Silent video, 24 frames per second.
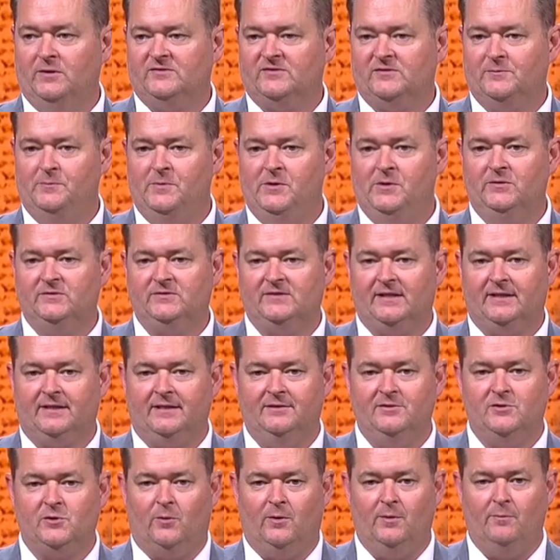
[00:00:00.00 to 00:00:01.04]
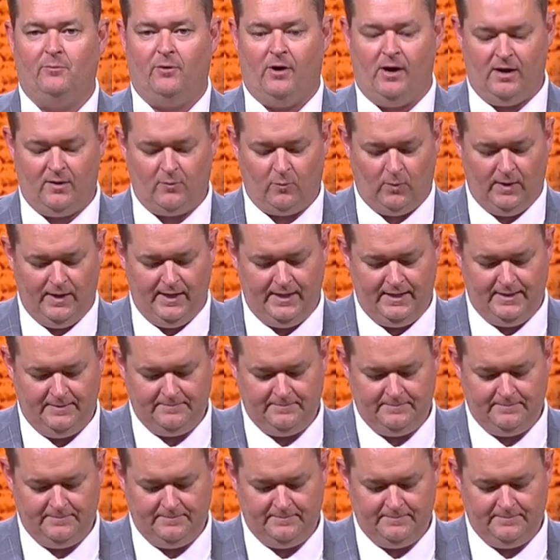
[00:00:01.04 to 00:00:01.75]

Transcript: some music, enjoying Broadway,